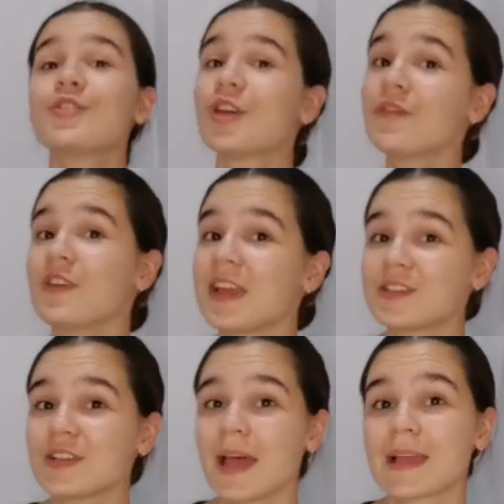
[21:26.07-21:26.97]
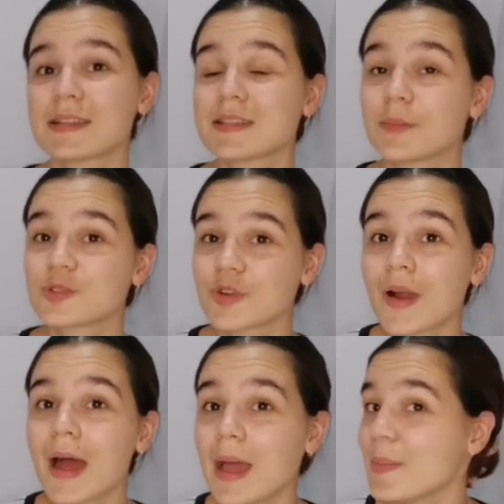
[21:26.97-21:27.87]
Don't forget to like and
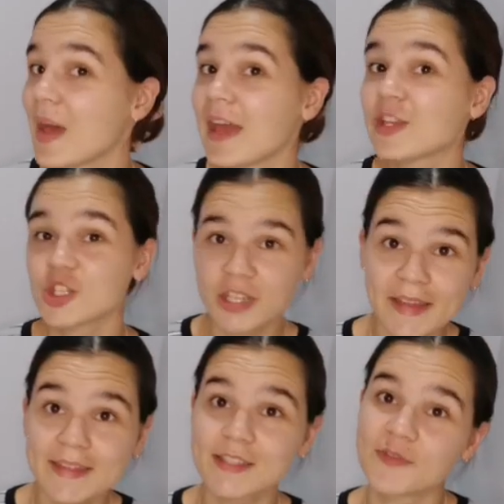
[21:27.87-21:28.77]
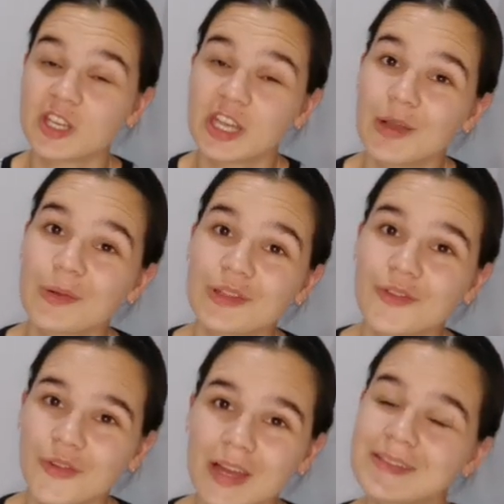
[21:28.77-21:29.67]
subscribe and share this video with
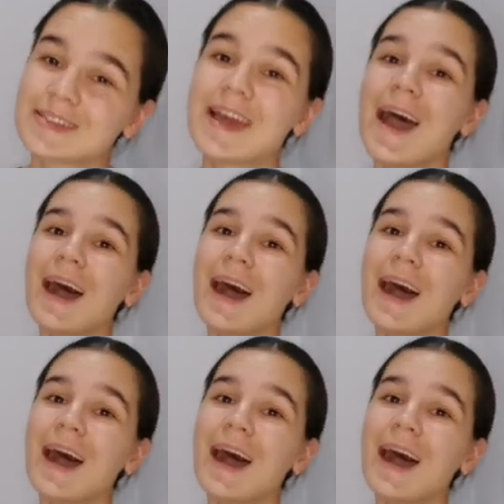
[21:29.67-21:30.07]
your friends.